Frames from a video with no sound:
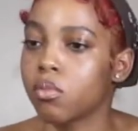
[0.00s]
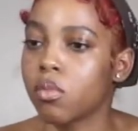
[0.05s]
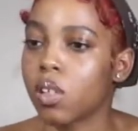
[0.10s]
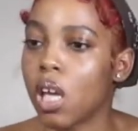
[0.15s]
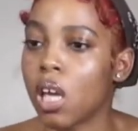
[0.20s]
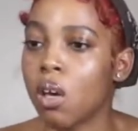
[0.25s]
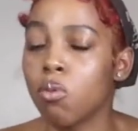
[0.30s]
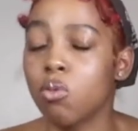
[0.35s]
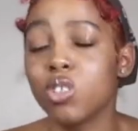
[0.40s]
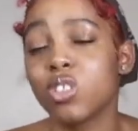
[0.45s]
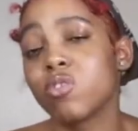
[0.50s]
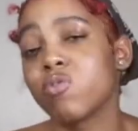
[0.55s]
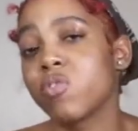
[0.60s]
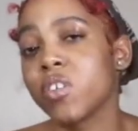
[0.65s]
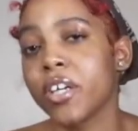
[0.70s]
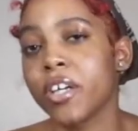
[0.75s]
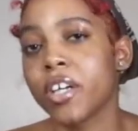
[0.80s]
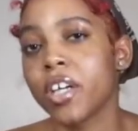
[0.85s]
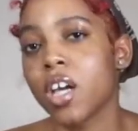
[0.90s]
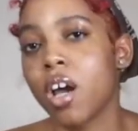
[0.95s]
It was
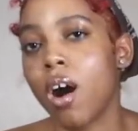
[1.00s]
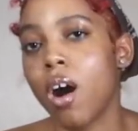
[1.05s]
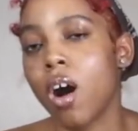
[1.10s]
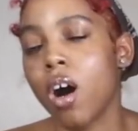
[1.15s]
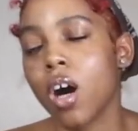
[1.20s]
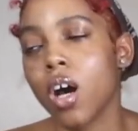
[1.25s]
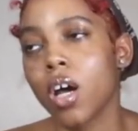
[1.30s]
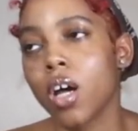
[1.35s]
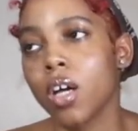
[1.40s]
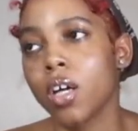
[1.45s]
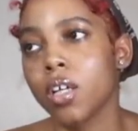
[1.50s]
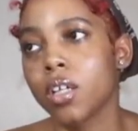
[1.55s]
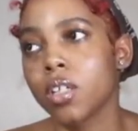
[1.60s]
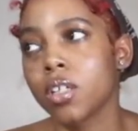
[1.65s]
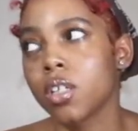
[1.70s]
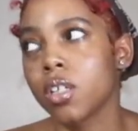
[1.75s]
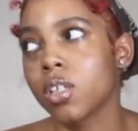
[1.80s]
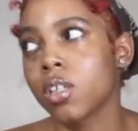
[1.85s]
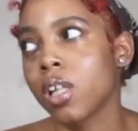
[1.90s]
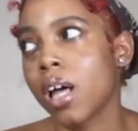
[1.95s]
very hard.
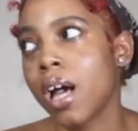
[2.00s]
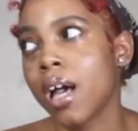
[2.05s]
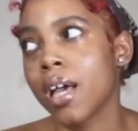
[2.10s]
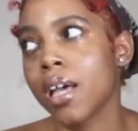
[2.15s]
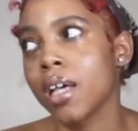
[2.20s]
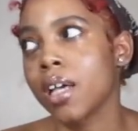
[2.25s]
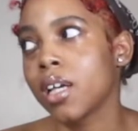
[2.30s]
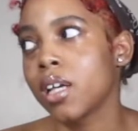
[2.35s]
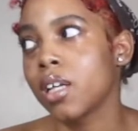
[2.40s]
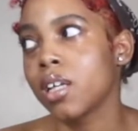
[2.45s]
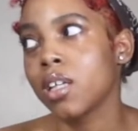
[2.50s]
Like,